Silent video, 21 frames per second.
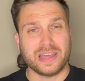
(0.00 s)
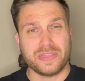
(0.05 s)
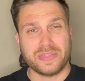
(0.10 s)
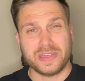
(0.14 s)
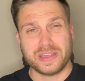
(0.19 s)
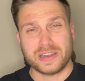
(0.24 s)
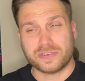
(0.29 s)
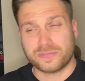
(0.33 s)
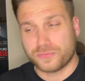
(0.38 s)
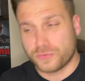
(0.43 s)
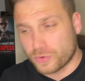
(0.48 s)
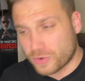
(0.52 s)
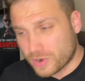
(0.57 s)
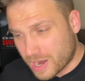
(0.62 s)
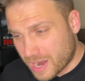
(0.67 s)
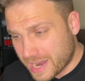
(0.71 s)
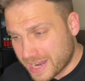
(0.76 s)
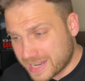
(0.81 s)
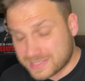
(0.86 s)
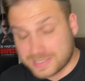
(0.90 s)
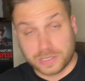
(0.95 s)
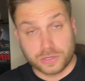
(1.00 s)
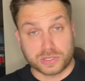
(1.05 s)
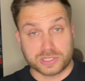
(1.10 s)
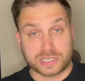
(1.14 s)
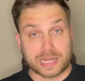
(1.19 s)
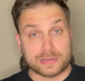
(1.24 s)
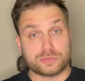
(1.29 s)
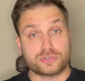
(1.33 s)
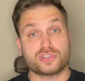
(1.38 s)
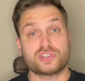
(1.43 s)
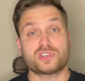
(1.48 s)
therefore, I, as a
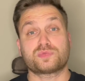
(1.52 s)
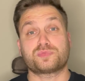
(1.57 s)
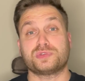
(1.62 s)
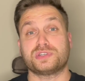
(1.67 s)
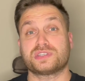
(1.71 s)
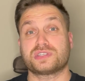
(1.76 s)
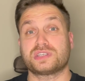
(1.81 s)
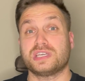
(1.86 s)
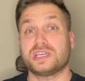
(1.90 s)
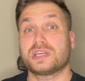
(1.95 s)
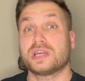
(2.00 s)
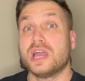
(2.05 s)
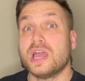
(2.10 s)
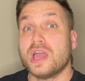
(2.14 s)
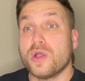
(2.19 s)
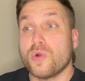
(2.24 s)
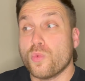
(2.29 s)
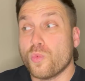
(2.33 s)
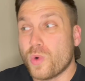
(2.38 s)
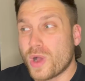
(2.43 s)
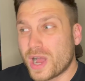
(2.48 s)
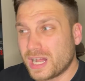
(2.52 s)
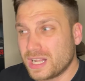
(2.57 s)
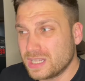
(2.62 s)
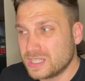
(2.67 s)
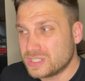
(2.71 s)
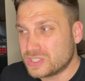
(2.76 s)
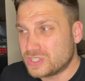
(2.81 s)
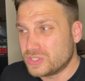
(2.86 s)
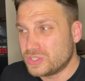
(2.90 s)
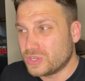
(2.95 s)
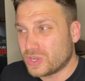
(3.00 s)
longtime Judas Priest geek,
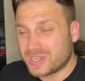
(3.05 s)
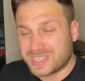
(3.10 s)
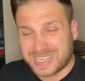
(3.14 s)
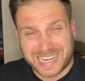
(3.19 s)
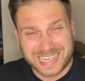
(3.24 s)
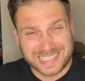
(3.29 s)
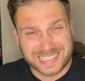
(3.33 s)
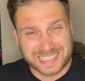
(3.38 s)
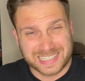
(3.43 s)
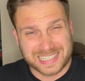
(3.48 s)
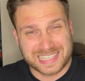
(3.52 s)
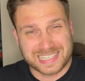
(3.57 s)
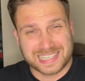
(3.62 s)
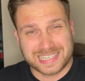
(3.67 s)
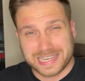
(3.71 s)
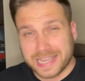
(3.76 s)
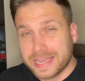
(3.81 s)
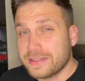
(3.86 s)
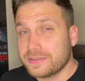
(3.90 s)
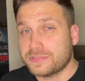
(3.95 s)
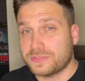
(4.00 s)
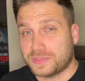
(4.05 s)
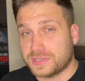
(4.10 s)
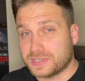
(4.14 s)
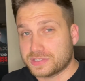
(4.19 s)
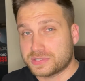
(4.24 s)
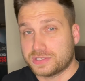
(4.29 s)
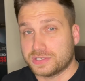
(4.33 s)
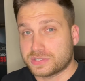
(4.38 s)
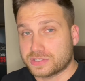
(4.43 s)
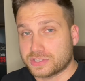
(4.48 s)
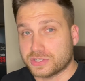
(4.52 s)
while do not understand
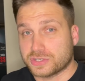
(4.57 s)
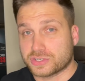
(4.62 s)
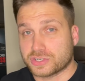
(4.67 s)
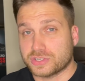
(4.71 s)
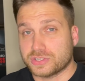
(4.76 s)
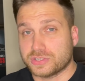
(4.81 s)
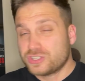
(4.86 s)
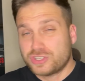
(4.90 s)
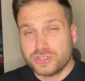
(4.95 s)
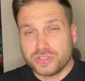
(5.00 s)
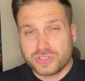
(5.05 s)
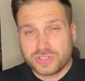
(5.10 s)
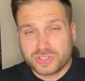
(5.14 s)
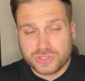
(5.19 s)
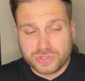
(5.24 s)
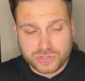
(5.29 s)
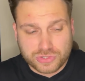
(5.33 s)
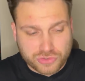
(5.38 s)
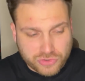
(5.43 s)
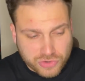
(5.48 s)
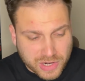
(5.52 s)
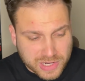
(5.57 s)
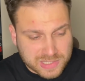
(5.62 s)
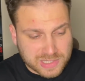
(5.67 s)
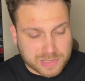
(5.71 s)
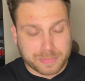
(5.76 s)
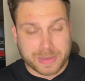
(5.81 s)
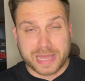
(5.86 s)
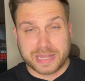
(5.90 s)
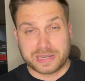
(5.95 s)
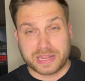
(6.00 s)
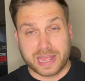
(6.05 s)
this decision, choose to trust the
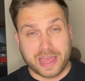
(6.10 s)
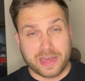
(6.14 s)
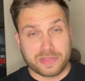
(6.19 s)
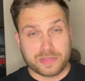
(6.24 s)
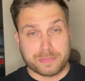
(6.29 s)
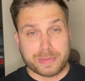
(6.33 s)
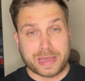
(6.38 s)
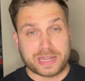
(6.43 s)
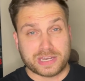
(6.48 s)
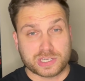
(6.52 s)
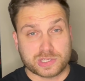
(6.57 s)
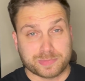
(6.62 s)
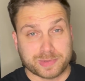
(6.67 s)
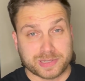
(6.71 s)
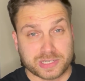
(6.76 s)
band and the management,